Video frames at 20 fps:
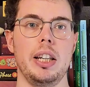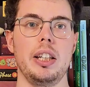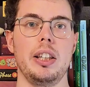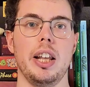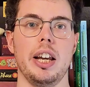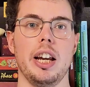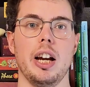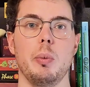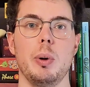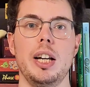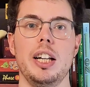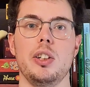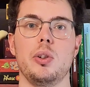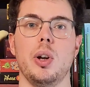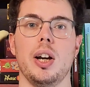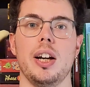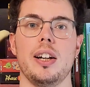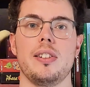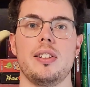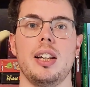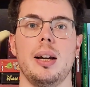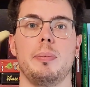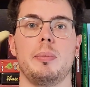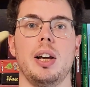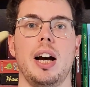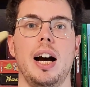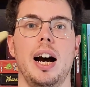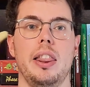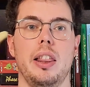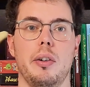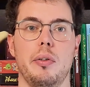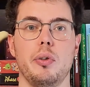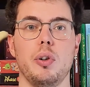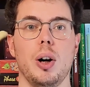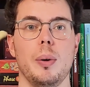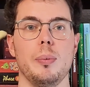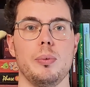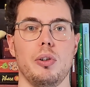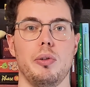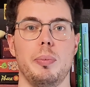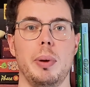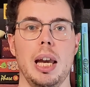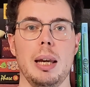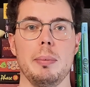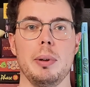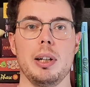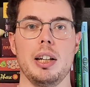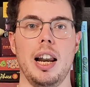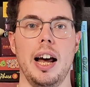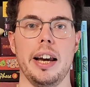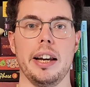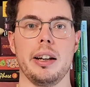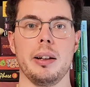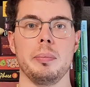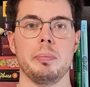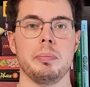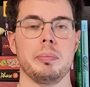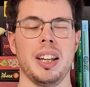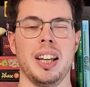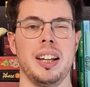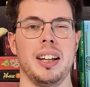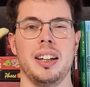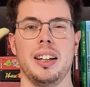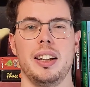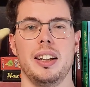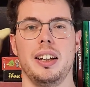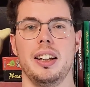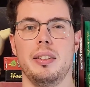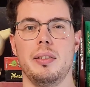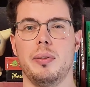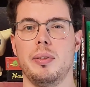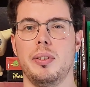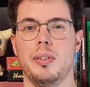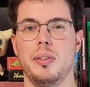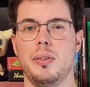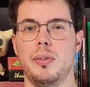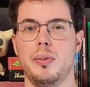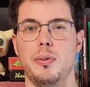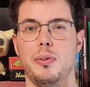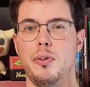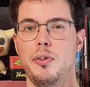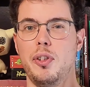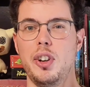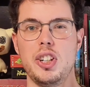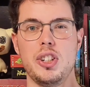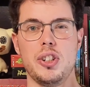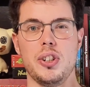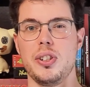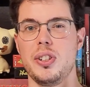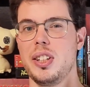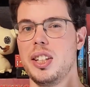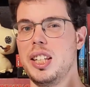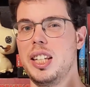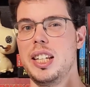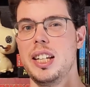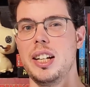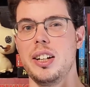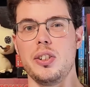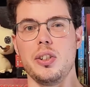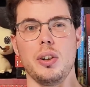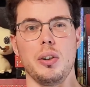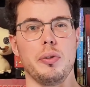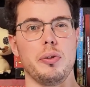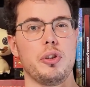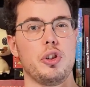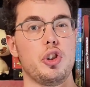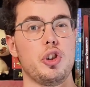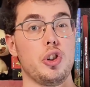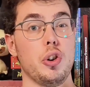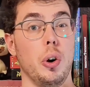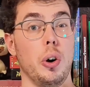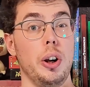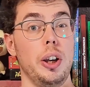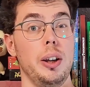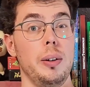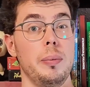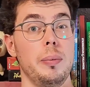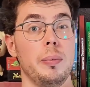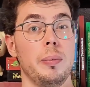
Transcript: they are willing to accept other forms of payment like a fish's tears of joy.